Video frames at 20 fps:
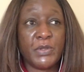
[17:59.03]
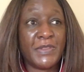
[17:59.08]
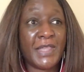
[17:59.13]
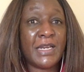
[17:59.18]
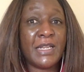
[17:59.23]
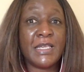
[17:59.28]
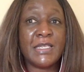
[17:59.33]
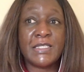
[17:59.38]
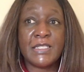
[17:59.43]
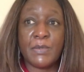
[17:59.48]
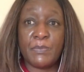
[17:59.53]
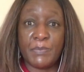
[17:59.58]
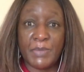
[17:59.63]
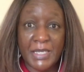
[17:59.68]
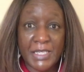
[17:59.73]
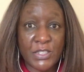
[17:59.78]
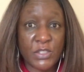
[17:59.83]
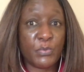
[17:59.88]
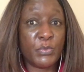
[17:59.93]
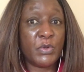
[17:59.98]
That is a
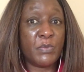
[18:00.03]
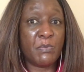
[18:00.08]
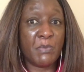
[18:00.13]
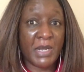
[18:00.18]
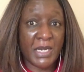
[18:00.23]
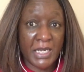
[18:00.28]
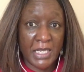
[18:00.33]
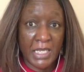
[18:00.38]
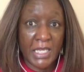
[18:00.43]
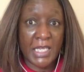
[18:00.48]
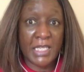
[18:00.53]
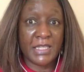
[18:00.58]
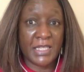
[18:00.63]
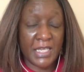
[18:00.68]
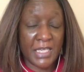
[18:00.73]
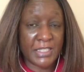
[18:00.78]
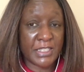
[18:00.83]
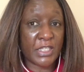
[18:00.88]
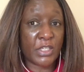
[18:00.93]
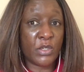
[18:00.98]
place to put money in
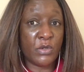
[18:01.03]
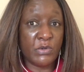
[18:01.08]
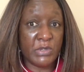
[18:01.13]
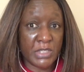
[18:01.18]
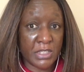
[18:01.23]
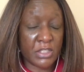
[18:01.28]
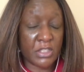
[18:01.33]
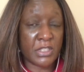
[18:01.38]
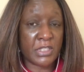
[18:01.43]
their securities